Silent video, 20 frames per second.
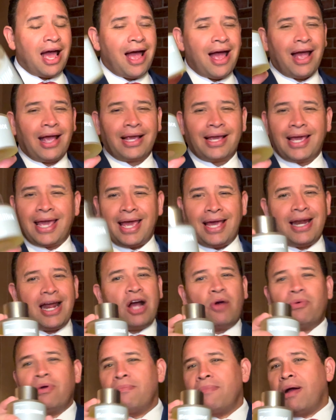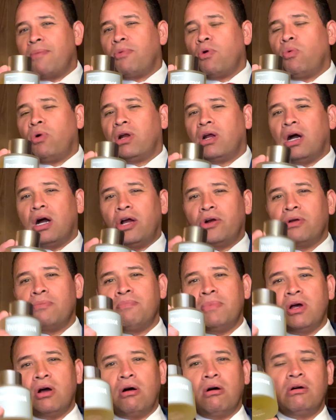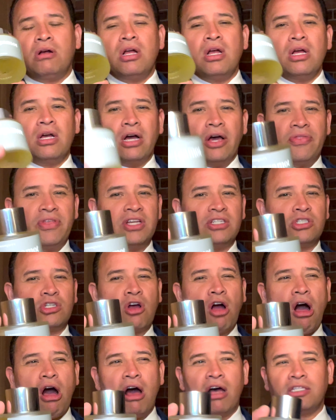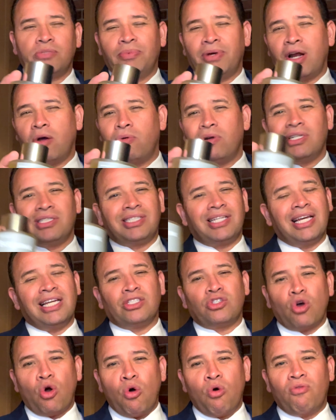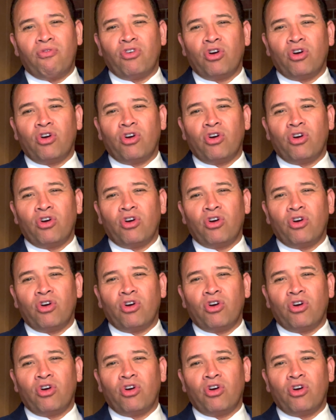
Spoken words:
I cannot remember what 100 ml of this costs, but I want to say it's a